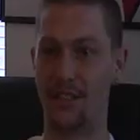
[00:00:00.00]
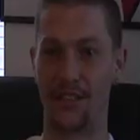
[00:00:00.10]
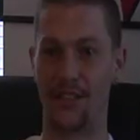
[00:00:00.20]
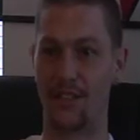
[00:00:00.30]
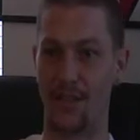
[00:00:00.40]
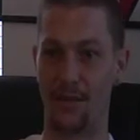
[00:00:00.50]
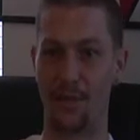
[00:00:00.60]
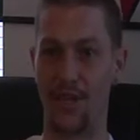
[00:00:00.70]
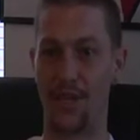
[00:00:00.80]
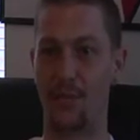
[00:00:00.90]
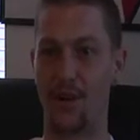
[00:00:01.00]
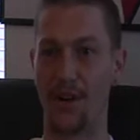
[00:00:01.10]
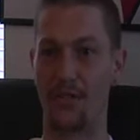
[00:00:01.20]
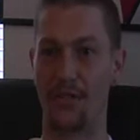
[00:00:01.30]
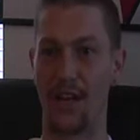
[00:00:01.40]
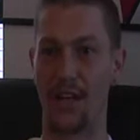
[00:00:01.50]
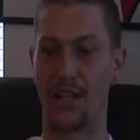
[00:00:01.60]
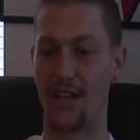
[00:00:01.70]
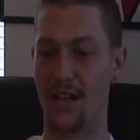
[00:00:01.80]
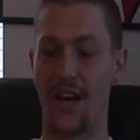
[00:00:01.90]
and just like being a part of like
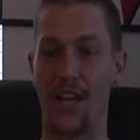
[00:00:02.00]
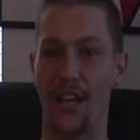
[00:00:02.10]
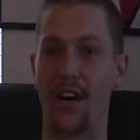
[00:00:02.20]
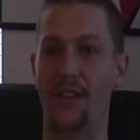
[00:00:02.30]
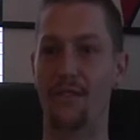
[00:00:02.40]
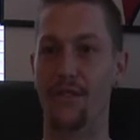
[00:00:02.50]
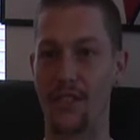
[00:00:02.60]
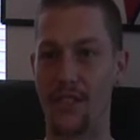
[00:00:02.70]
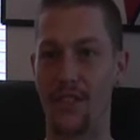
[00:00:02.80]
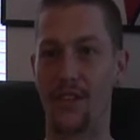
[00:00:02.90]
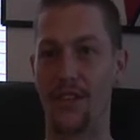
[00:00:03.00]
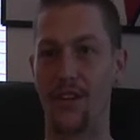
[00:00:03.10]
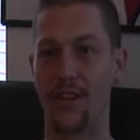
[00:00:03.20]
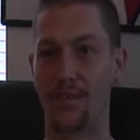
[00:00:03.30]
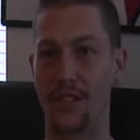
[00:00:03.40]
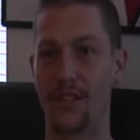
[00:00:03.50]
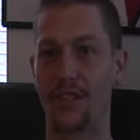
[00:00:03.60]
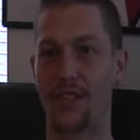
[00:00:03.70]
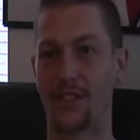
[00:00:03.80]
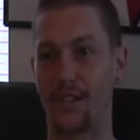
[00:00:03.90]
a love, you know what I mean? So.